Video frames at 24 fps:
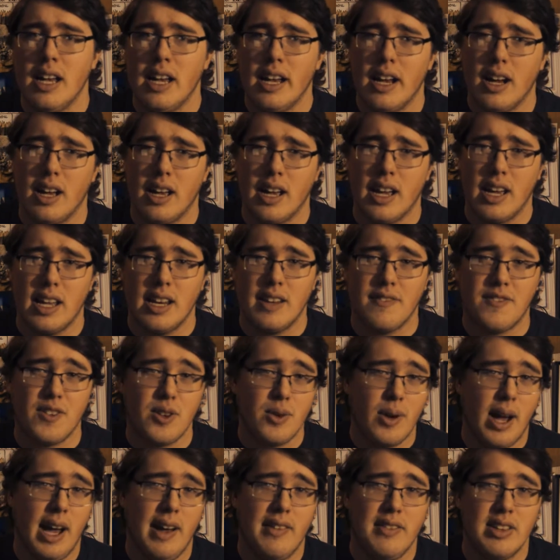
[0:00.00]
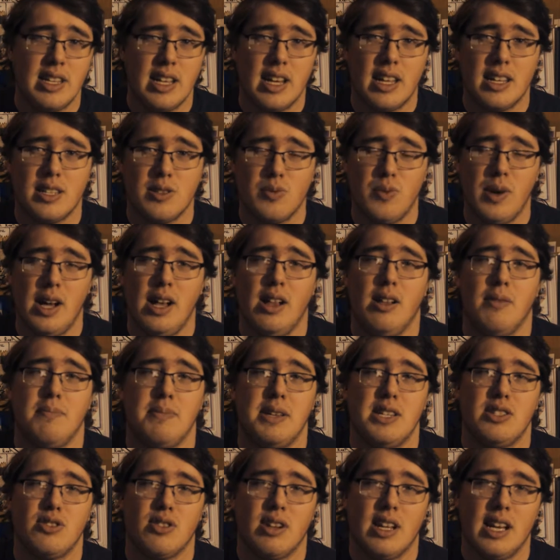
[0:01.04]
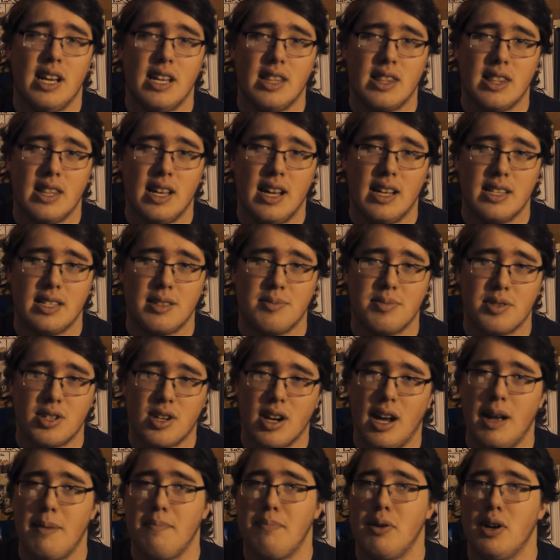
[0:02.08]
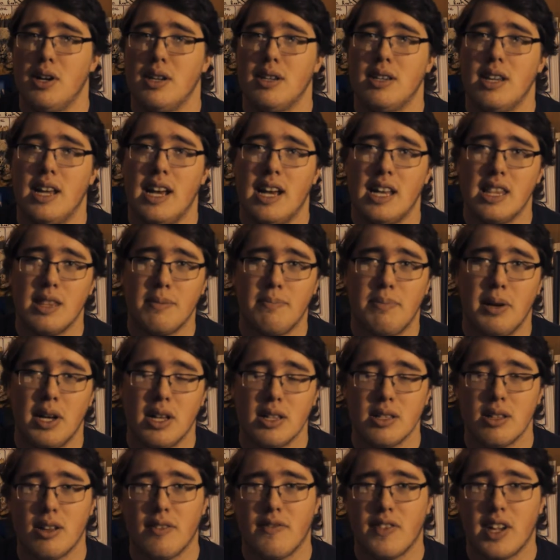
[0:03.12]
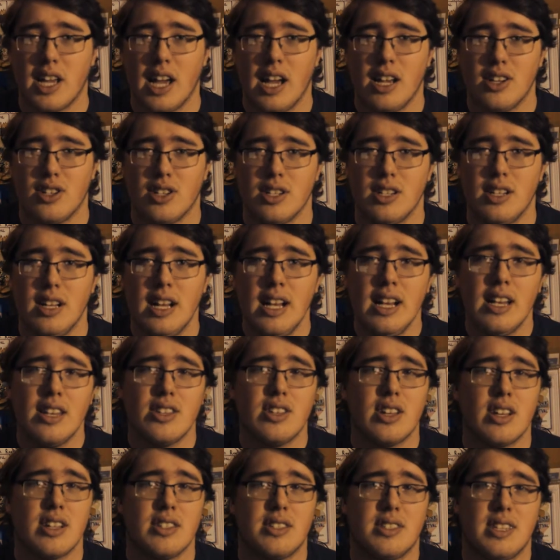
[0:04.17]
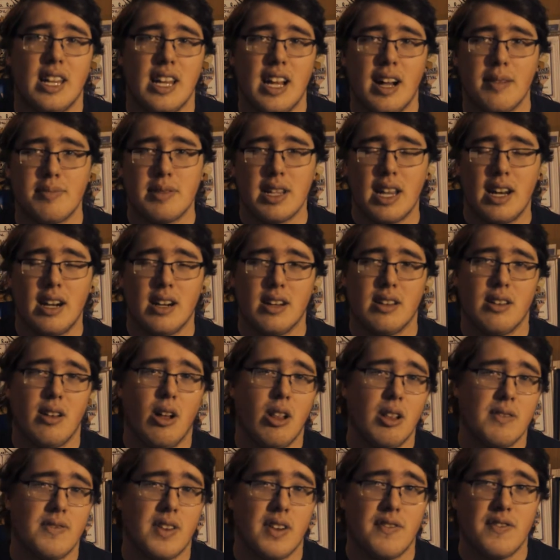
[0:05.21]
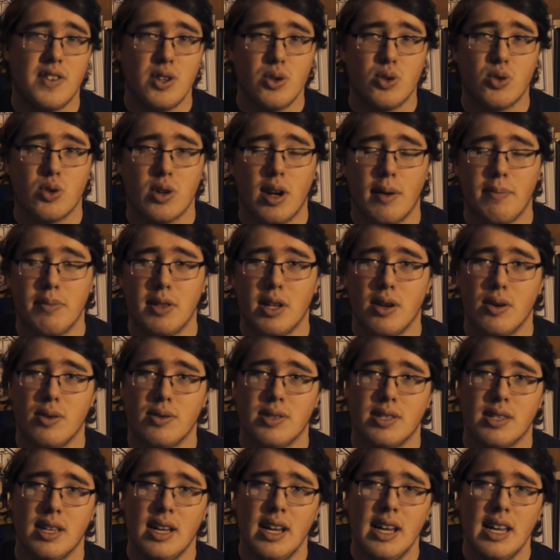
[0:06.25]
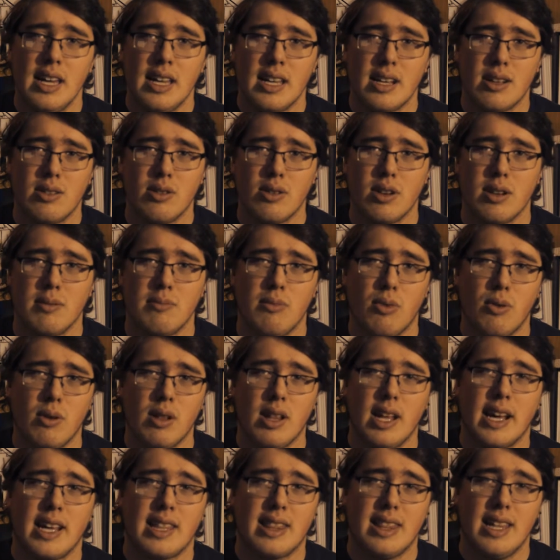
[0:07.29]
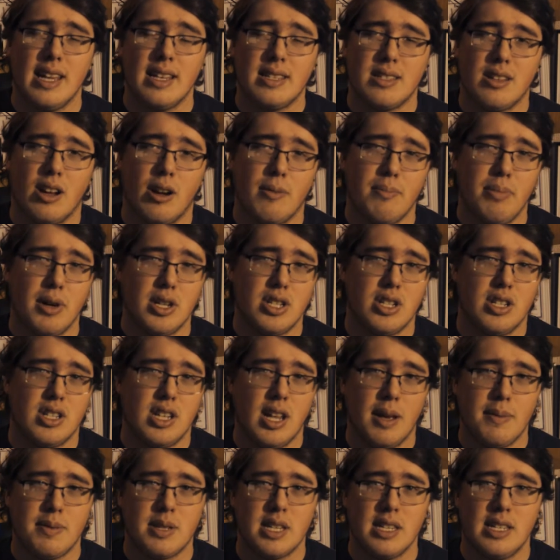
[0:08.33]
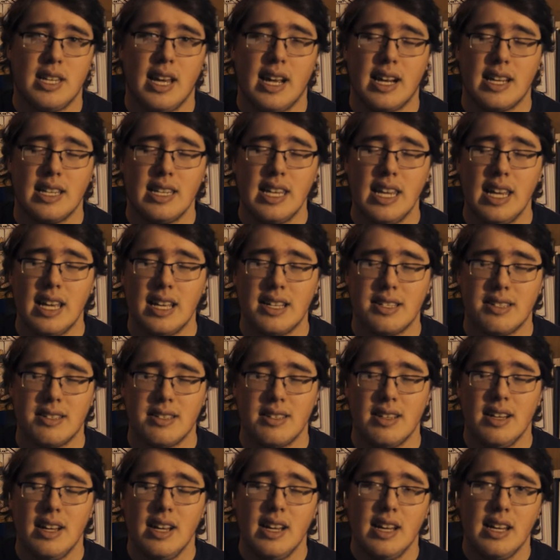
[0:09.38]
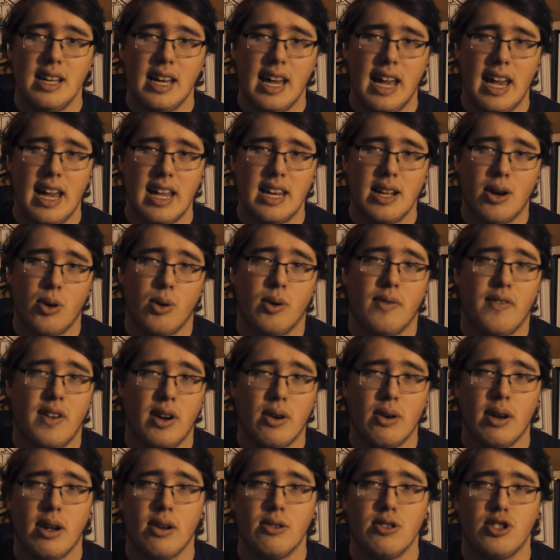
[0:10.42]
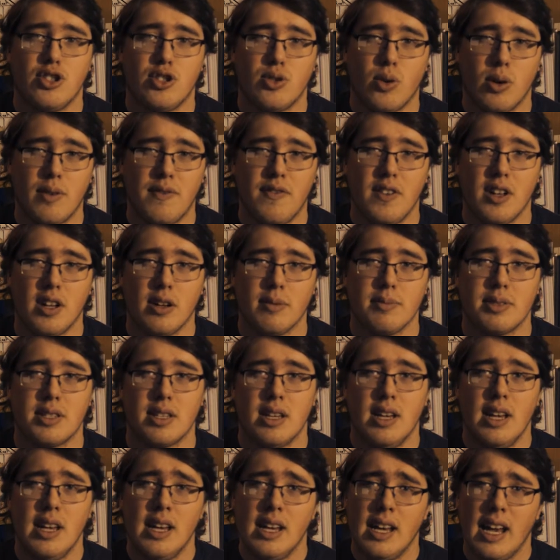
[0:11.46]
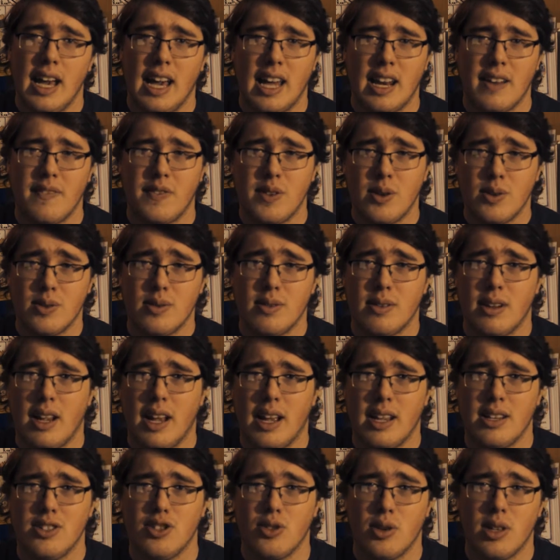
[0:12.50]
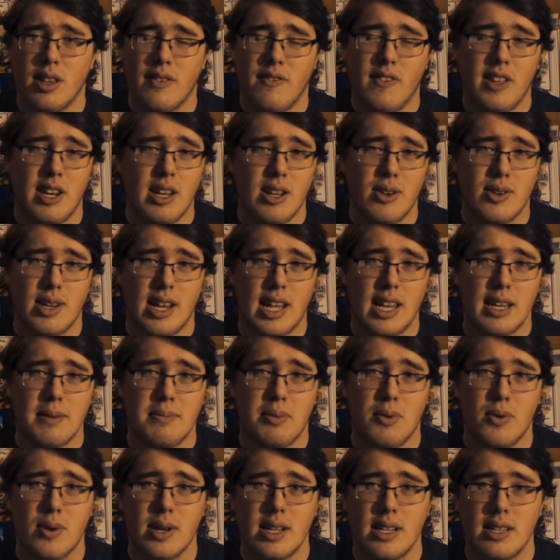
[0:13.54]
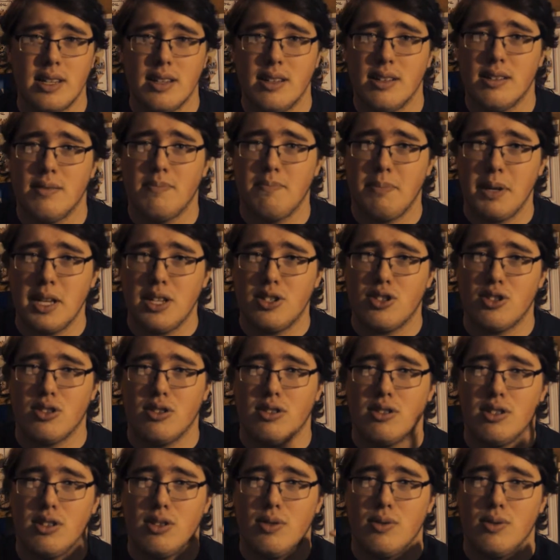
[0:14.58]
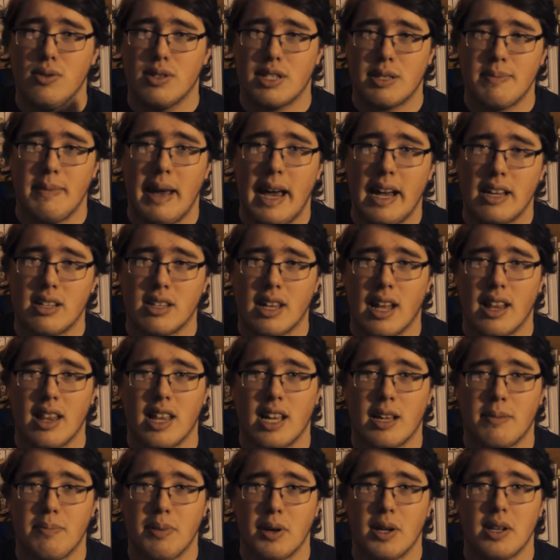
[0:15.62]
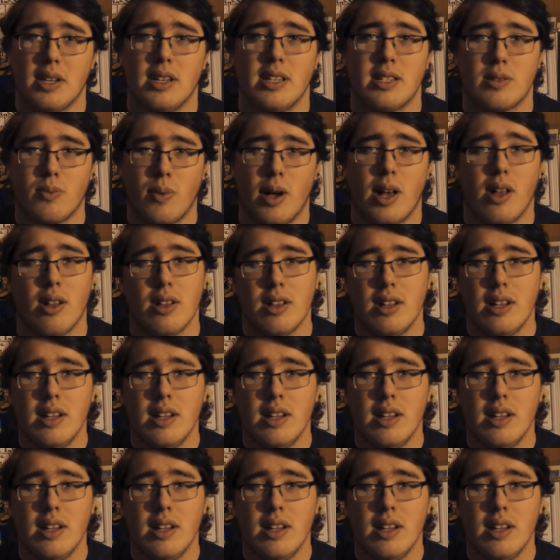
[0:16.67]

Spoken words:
And if you haven't yet as well, be sure to hit that subscribe button and the bell notification so you can stay updated on all of our future uploads, including more like this, our budget tips and techniques, and our very own short films. And if you enjoy the video at any point, be sure to smash that like button as well.